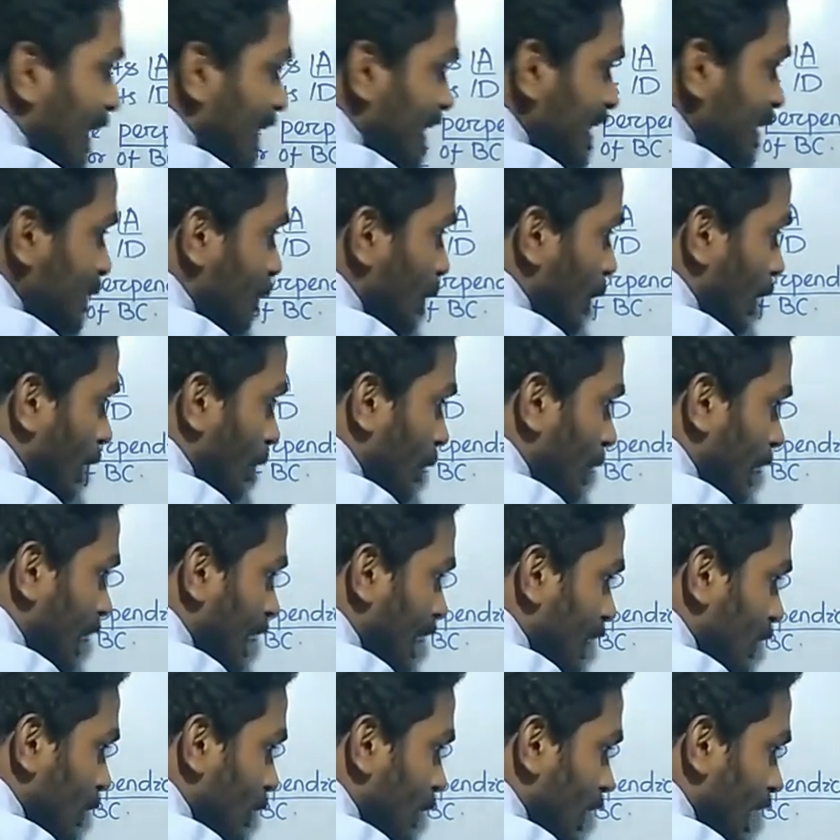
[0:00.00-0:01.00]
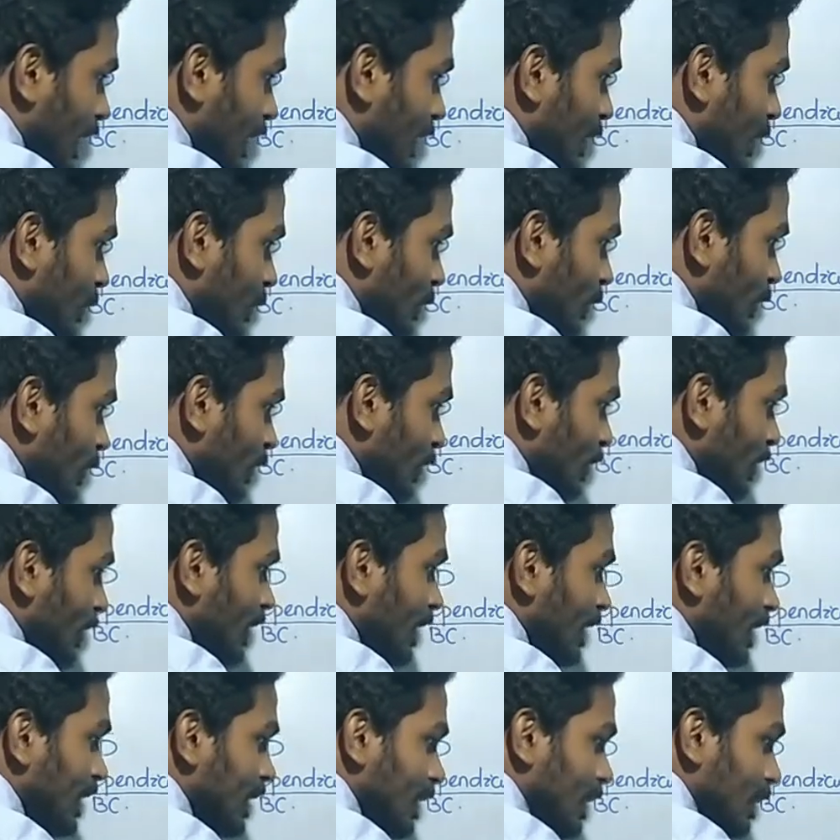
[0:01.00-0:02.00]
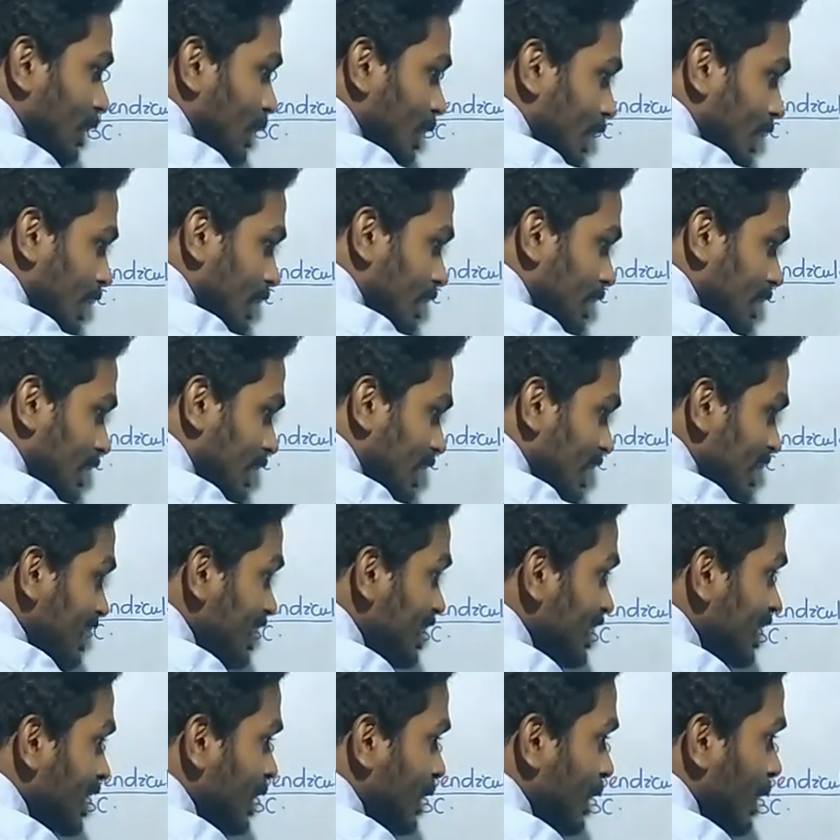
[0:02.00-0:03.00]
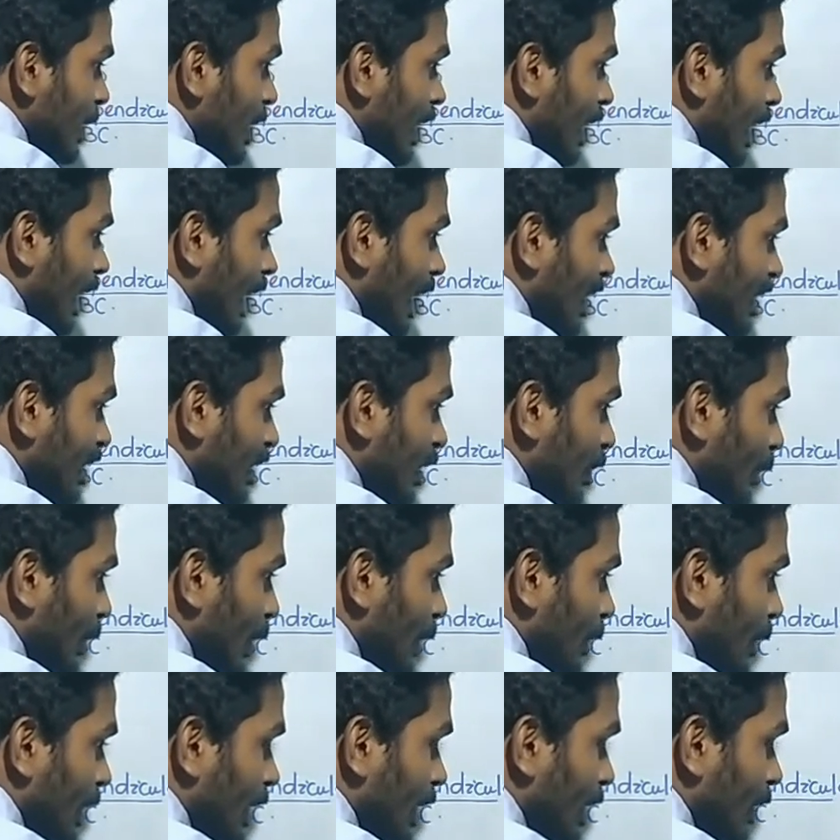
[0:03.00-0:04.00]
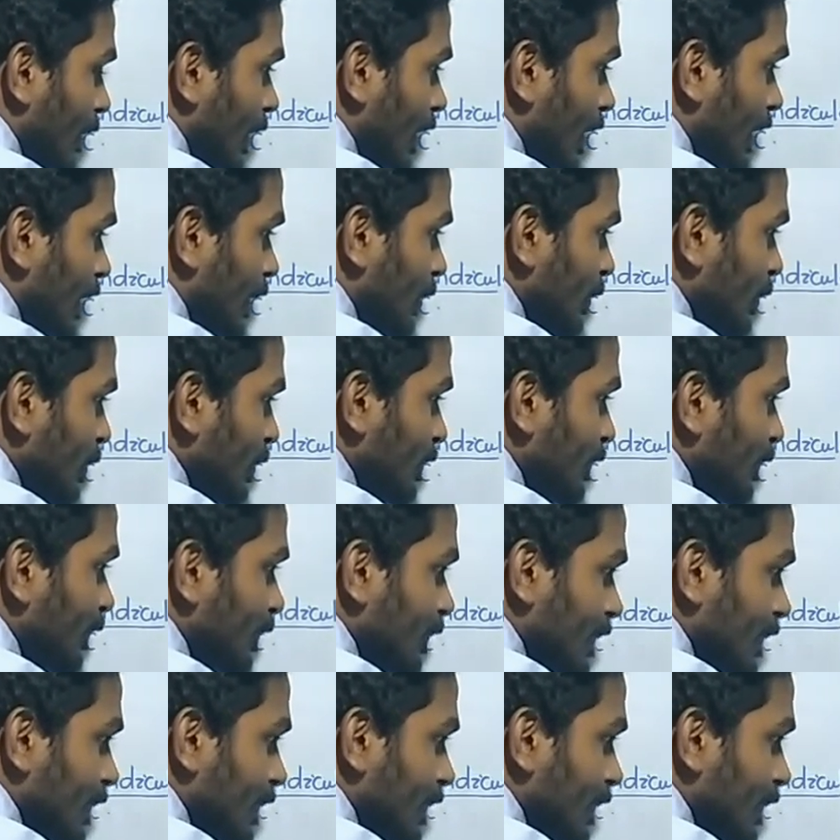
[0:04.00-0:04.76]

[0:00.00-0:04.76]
is perpendicular to this and perpendicular to